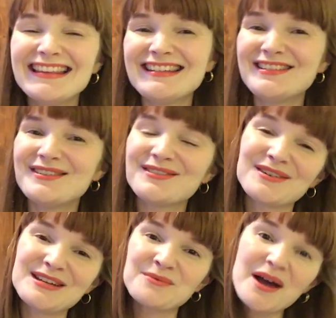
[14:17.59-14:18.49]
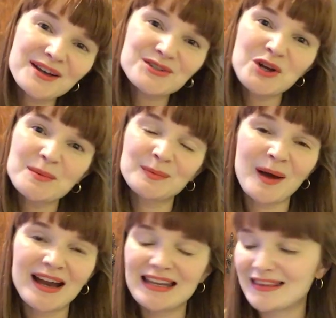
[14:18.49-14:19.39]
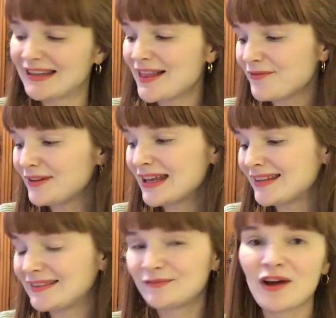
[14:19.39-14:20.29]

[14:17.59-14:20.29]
Did you do any workshops, buy anything lovely,